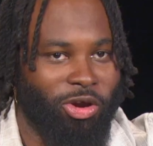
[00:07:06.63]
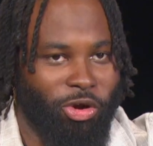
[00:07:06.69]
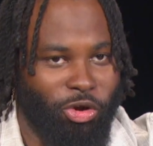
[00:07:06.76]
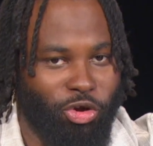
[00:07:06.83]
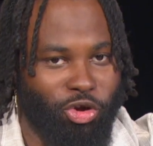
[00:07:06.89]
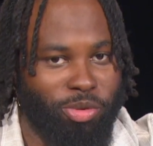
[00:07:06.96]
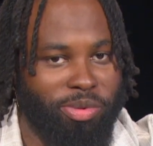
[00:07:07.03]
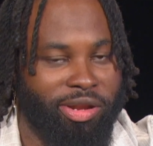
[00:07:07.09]

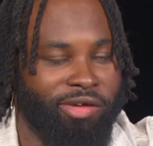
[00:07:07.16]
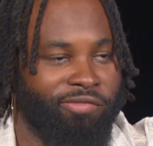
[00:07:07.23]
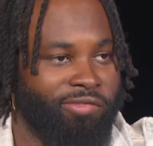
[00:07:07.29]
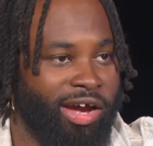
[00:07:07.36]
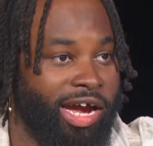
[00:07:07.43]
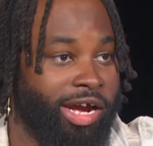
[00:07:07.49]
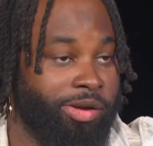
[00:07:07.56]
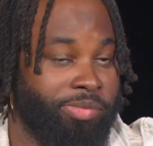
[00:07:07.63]
urban
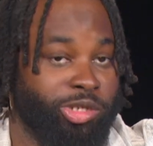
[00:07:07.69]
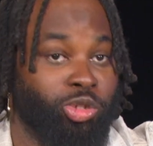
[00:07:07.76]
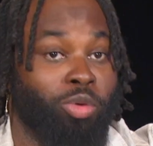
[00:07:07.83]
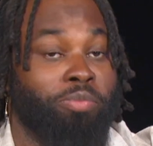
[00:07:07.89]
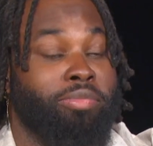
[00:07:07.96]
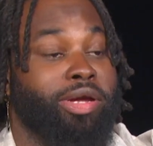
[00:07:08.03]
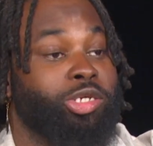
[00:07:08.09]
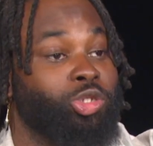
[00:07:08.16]
environments or
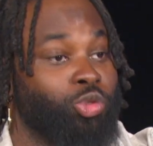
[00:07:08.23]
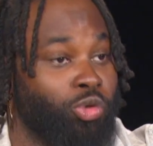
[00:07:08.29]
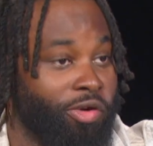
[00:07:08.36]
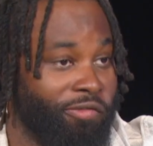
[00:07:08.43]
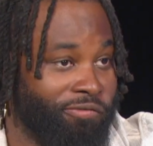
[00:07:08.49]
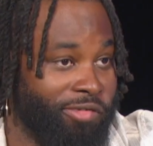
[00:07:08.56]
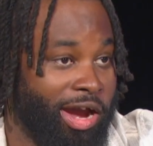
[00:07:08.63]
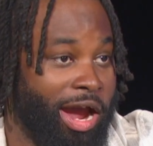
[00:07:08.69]
metro
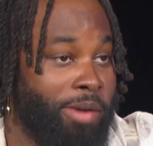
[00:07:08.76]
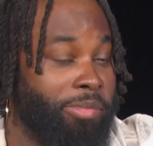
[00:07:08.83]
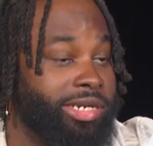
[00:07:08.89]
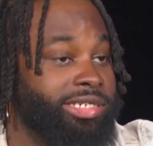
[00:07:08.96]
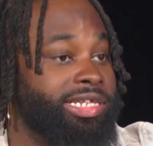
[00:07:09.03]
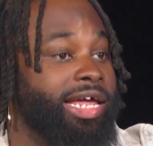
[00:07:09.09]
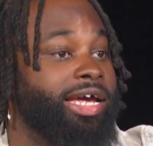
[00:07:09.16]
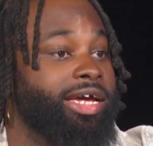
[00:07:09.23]

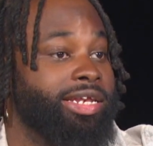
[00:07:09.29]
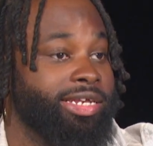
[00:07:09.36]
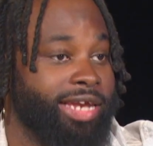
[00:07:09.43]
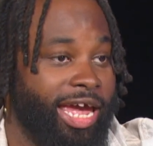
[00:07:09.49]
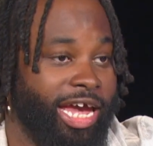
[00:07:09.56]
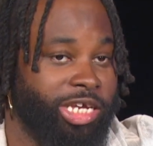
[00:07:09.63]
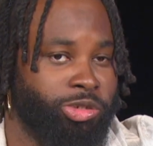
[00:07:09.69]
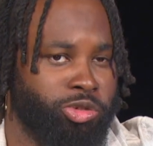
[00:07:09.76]
environments like a
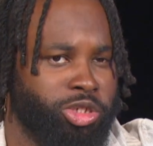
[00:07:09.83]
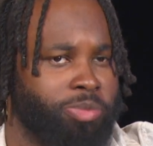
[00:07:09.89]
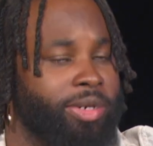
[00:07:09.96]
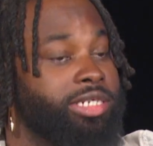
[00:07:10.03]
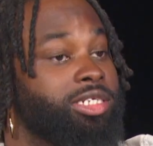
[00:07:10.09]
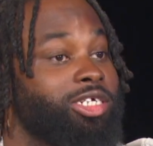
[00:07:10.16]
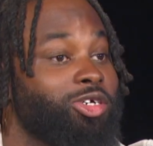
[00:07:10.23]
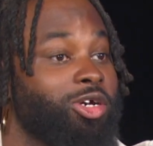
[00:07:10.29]
Nashville,
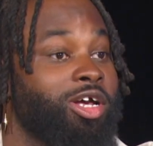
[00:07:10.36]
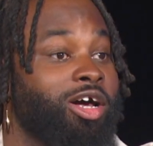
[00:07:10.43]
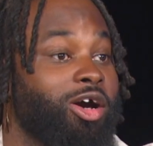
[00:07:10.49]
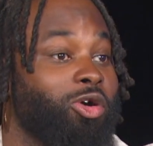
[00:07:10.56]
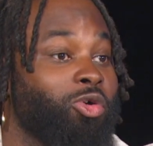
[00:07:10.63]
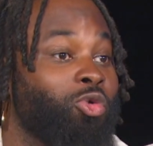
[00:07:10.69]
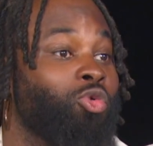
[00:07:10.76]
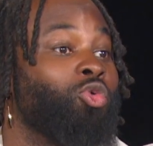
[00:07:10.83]
especially
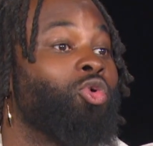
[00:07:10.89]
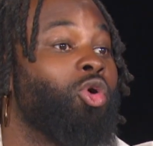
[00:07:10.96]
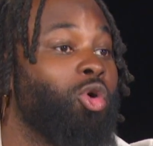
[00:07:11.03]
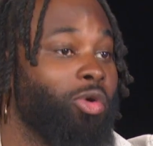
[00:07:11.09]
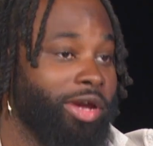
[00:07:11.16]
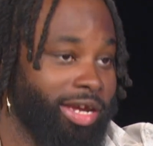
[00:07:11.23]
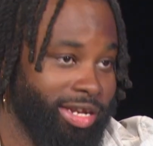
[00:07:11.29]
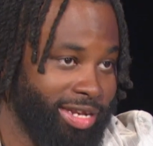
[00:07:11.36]
a
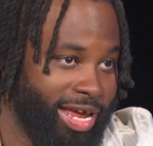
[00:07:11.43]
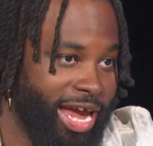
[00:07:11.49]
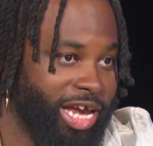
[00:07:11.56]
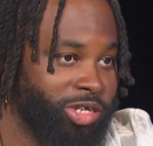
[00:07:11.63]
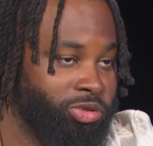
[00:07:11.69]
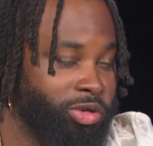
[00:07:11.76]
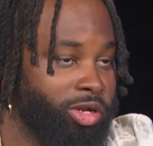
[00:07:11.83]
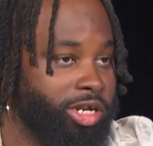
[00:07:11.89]
growing
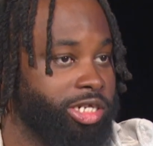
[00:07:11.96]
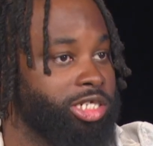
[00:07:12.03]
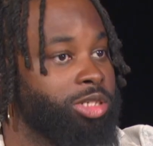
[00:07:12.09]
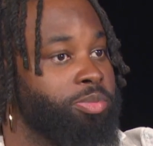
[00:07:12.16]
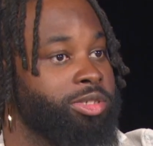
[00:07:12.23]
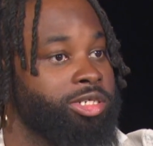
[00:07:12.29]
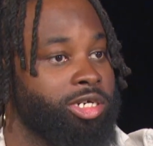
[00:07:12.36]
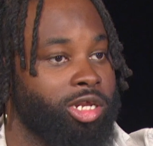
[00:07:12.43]
Nashville at this
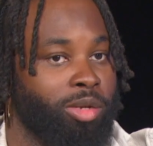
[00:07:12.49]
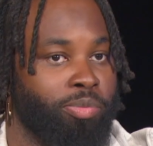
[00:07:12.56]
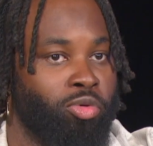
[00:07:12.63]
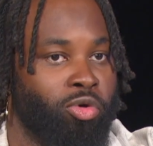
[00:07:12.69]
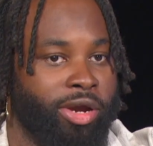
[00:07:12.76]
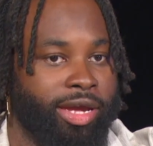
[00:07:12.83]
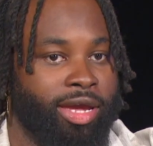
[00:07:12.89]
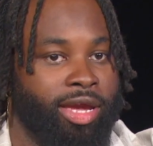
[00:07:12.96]
particular
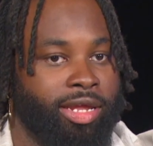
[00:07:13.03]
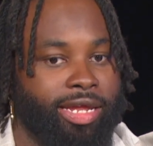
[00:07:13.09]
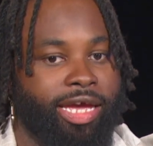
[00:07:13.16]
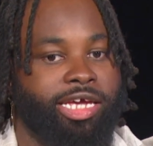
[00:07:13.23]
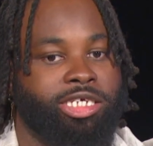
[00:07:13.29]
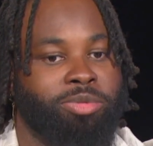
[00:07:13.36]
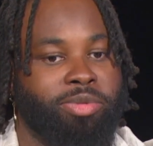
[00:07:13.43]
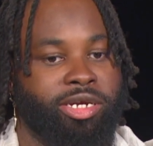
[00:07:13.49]
point that
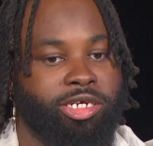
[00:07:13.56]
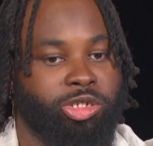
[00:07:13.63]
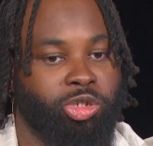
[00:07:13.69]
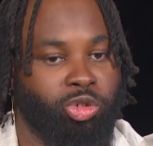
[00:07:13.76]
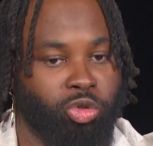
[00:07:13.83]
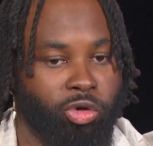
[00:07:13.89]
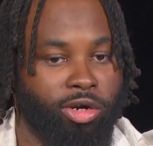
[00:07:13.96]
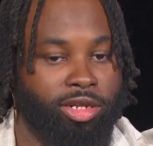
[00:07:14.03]
has been
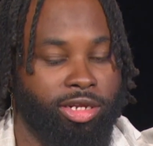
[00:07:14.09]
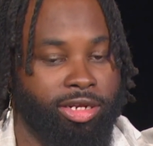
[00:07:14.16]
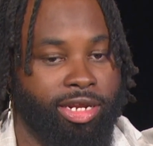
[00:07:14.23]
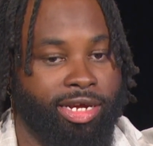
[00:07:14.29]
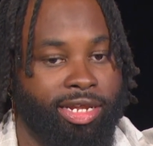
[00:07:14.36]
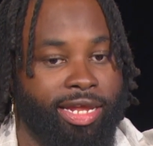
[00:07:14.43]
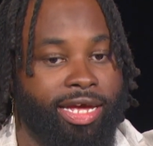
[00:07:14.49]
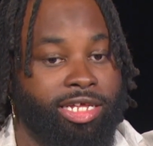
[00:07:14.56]
historically
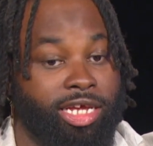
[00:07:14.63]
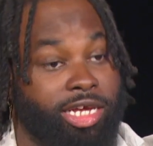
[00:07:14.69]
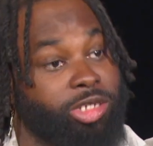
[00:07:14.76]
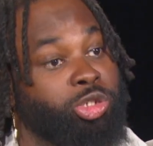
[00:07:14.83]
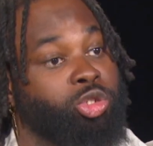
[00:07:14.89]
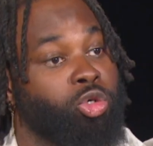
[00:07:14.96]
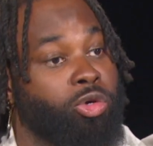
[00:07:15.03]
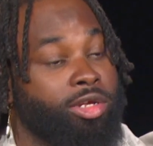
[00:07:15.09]
neglected,
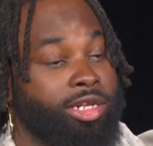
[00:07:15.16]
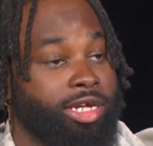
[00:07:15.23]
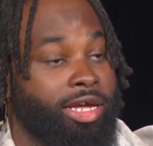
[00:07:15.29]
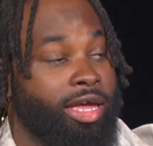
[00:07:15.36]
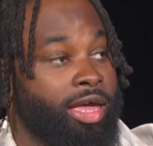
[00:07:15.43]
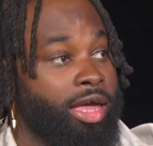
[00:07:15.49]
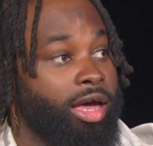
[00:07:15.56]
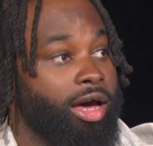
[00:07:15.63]
historically
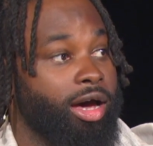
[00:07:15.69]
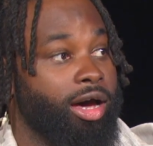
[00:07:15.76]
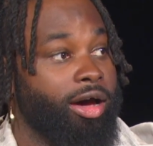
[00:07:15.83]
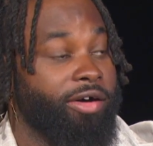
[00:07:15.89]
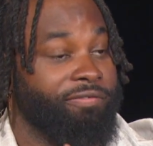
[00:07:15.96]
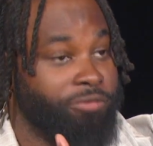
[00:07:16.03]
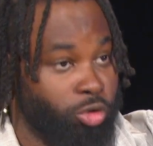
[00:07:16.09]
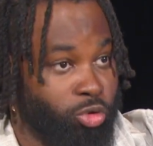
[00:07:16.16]

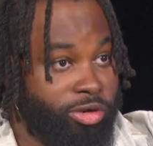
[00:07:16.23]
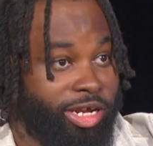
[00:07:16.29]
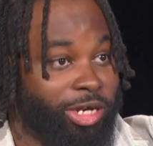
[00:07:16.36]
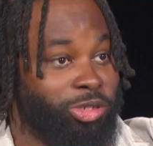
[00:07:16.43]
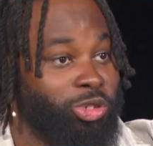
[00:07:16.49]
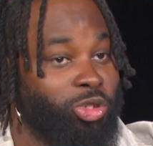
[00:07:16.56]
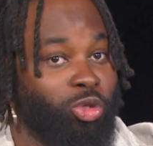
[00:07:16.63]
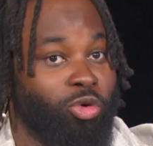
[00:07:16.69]
food
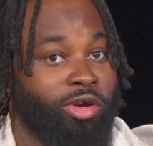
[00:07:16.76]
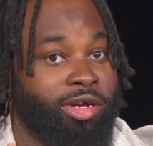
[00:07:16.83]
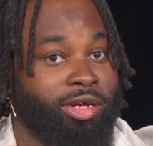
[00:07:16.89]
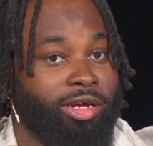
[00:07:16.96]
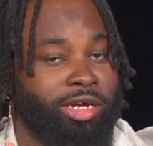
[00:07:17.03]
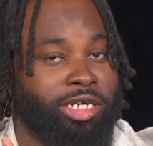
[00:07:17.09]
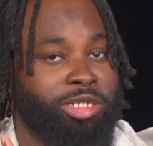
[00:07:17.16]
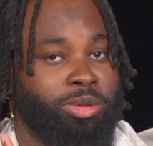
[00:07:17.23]
deserts, or
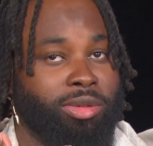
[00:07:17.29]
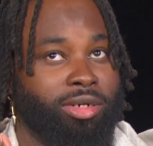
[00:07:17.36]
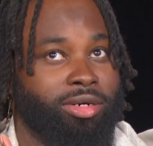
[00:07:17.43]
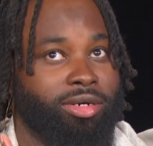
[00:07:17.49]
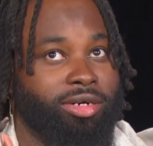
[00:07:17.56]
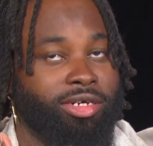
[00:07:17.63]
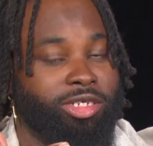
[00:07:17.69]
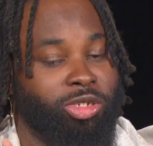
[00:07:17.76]

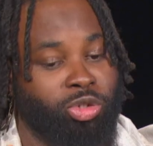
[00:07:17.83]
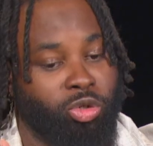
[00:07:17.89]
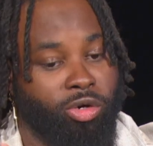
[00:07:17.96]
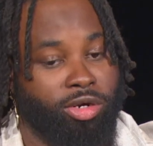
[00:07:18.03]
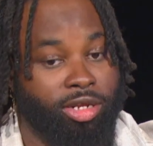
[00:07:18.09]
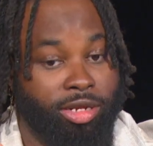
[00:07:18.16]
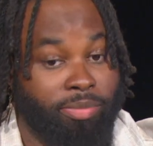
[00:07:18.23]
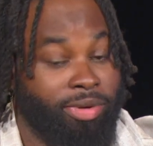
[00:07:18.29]

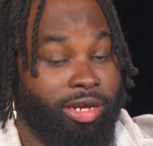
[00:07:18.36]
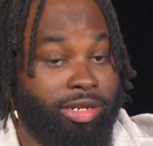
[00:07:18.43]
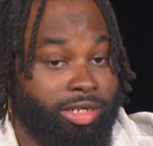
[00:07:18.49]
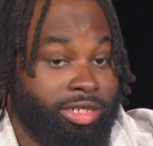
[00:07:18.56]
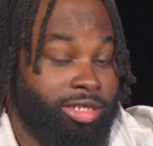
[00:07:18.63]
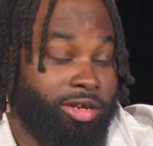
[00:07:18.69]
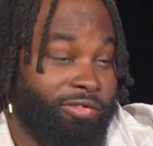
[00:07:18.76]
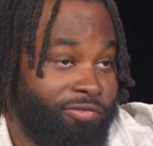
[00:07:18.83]
historically been
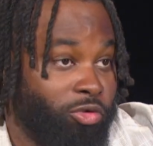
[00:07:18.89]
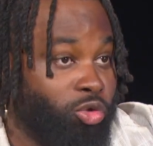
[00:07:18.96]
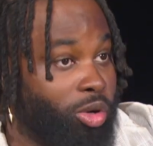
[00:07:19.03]
just in a food